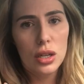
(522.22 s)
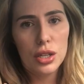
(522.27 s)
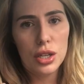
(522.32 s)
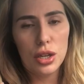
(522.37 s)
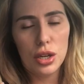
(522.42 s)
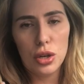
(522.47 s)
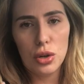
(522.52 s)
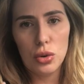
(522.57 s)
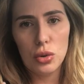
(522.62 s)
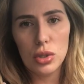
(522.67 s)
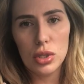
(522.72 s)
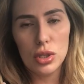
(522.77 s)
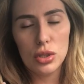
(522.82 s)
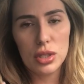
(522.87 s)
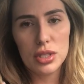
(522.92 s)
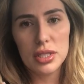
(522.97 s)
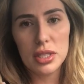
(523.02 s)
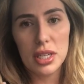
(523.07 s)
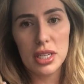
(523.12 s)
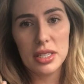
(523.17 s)

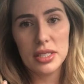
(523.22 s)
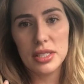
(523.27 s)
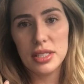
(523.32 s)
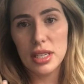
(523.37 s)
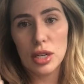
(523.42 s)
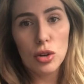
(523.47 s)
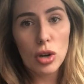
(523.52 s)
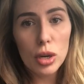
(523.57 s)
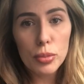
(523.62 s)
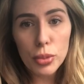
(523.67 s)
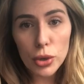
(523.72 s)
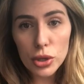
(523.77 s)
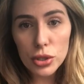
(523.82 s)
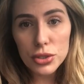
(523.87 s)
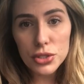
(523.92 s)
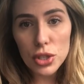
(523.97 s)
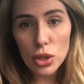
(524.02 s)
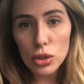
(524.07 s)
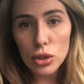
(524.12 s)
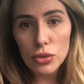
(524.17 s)
looks like cigarette
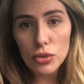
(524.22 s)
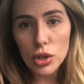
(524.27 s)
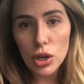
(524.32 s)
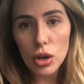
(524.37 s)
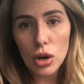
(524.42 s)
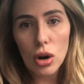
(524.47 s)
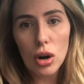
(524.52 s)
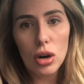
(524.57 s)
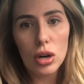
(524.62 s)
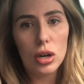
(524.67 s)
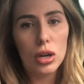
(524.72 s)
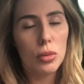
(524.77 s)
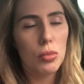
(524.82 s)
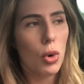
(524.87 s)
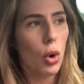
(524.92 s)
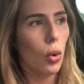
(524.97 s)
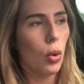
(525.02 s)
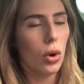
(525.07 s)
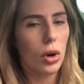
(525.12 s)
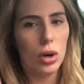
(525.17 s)
burns all over her arm
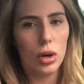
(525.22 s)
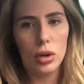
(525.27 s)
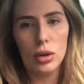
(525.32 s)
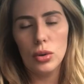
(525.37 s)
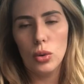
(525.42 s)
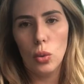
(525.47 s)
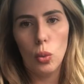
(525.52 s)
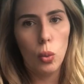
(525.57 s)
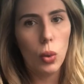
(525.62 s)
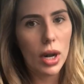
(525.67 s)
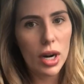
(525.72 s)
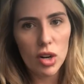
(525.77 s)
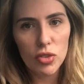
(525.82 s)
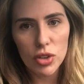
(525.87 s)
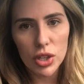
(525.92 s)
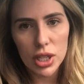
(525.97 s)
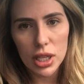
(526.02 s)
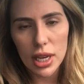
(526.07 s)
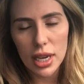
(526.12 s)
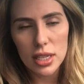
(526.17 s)
or
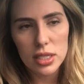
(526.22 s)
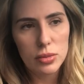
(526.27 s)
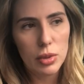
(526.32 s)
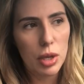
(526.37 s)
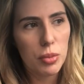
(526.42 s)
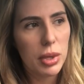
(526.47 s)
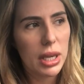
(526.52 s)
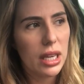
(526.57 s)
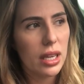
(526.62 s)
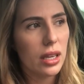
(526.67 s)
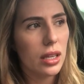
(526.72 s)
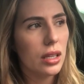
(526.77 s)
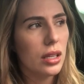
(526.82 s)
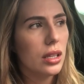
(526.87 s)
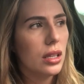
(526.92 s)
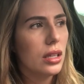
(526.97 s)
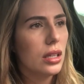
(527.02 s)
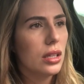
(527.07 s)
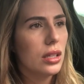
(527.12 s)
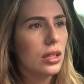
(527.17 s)
whatever the case may be,
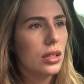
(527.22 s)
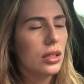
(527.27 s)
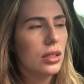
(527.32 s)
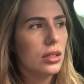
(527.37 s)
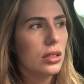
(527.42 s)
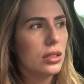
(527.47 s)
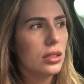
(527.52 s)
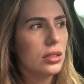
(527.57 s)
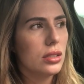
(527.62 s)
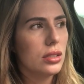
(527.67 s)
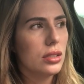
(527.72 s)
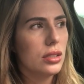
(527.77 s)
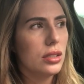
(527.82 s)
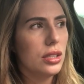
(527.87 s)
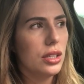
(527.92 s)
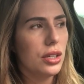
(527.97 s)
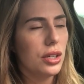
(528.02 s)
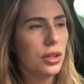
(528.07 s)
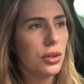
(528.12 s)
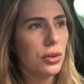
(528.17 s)

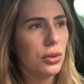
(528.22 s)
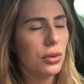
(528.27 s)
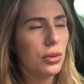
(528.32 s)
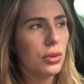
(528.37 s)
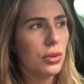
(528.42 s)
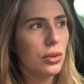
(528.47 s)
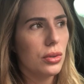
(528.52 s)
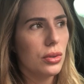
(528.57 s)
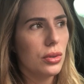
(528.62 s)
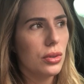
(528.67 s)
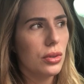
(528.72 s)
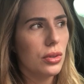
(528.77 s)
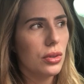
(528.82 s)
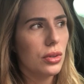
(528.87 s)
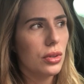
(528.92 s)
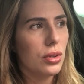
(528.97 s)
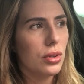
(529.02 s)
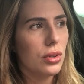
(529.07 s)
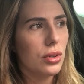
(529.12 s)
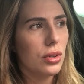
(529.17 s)

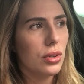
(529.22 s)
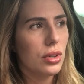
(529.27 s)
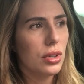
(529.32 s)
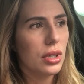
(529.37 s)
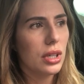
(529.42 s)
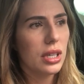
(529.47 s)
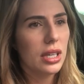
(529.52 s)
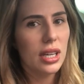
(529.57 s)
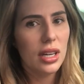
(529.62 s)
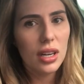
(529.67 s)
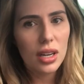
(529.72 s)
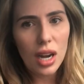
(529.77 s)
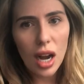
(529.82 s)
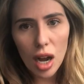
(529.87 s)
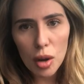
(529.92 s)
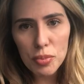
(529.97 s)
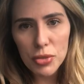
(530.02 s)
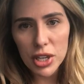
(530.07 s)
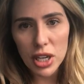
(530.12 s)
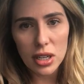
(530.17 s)
get a
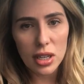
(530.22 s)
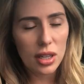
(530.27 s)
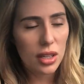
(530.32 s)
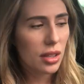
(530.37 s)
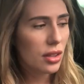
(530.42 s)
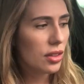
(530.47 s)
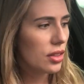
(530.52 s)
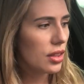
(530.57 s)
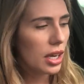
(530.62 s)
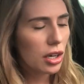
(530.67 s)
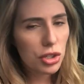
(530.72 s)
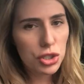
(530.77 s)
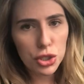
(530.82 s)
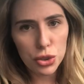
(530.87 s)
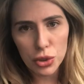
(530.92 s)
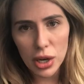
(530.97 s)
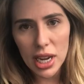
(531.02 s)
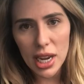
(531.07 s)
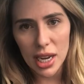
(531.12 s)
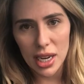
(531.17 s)
cop there. They're
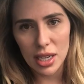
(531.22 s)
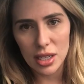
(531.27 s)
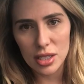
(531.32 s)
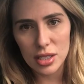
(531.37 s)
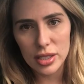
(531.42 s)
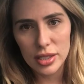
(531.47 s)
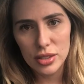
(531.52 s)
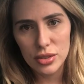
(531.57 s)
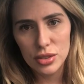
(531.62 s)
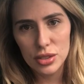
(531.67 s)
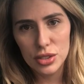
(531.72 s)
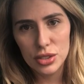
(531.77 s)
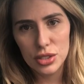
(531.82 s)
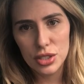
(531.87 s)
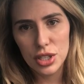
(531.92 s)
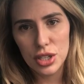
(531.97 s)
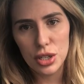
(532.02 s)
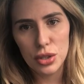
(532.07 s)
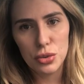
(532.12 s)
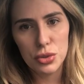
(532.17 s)
trained,
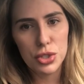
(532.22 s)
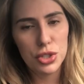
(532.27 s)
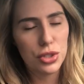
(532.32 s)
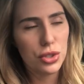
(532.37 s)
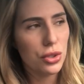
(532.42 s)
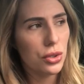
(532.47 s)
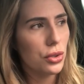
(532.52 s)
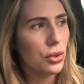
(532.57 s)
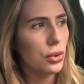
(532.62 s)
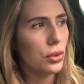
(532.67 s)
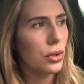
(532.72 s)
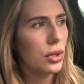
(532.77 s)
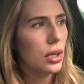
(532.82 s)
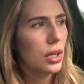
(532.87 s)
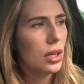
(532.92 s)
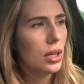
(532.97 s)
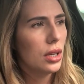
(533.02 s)
to